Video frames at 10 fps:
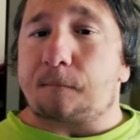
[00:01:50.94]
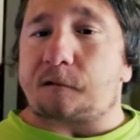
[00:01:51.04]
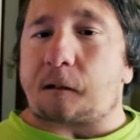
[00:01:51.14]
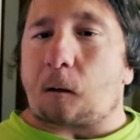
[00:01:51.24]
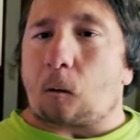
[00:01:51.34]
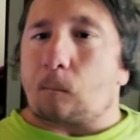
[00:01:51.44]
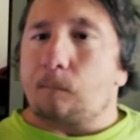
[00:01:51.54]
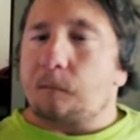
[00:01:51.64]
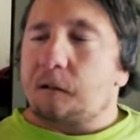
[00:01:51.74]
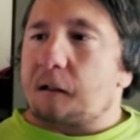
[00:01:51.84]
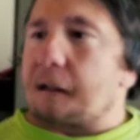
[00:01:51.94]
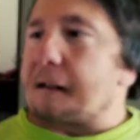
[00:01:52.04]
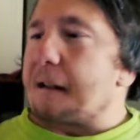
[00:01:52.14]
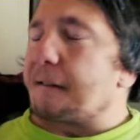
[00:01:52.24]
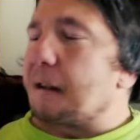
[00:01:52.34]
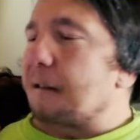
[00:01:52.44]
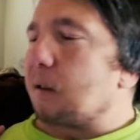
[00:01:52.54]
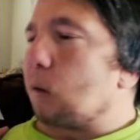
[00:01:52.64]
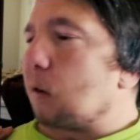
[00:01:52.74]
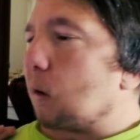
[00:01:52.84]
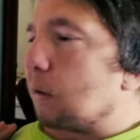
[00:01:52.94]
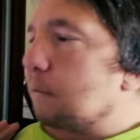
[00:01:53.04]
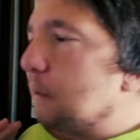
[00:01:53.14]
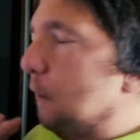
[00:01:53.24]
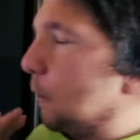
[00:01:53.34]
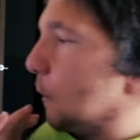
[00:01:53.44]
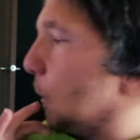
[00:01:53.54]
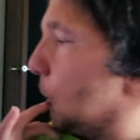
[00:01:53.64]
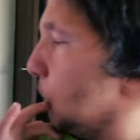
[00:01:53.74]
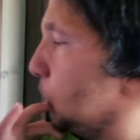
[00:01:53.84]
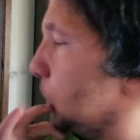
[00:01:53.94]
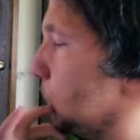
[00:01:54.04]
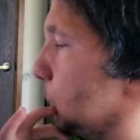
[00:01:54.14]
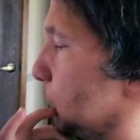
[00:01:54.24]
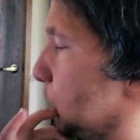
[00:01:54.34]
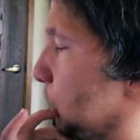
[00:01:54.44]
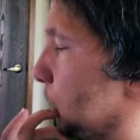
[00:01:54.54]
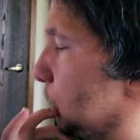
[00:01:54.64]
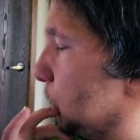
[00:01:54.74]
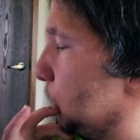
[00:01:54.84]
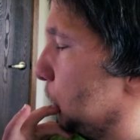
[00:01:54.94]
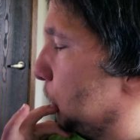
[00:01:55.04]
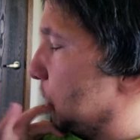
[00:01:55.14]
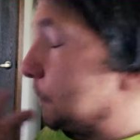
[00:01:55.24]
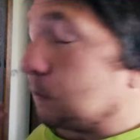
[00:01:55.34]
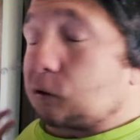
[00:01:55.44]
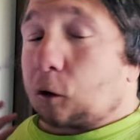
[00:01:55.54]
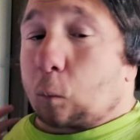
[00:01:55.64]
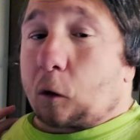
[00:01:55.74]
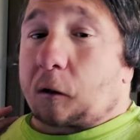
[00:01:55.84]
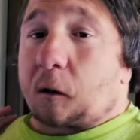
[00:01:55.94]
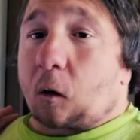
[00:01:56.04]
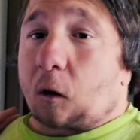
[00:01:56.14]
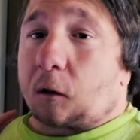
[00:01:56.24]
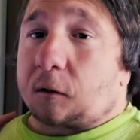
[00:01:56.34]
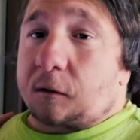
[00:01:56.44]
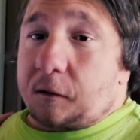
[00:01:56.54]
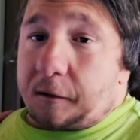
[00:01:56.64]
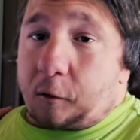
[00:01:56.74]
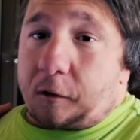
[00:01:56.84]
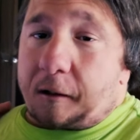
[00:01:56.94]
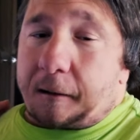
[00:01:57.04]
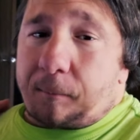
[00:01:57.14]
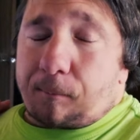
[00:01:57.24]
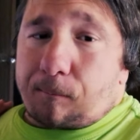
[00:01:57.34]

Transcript: So, I got that going on. I'm still working on Unity.